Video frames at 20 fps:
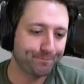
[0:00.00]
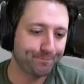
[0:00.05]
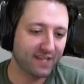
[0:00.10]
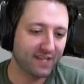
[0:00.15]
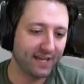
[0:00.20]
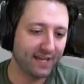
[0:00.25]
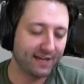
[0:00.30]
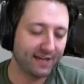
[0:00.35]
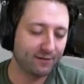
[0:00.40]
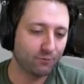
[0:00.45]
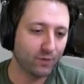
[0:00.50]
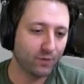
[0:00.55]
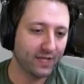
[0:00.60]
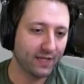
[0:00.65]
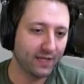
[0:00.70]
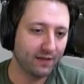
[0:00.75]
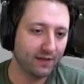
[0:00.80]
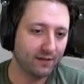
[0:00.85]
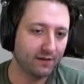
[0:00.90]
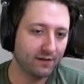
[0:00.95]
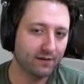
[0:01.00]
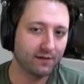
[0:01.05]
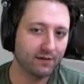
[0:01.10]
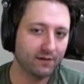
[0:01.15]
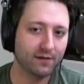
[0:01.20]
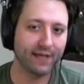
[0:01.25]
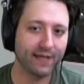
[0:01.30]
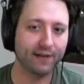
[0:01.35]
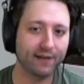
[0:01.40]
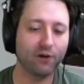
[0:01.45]
and we
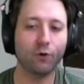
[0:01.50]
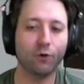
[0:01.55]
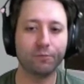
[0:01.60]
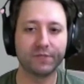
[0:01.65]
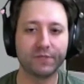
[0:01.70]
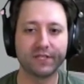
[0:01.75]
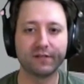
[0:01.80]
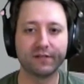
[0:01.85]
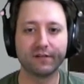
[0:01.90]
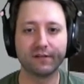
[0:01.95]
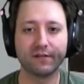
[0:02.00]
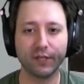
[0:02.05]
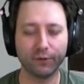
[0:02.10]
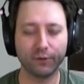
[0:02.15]
had hoped,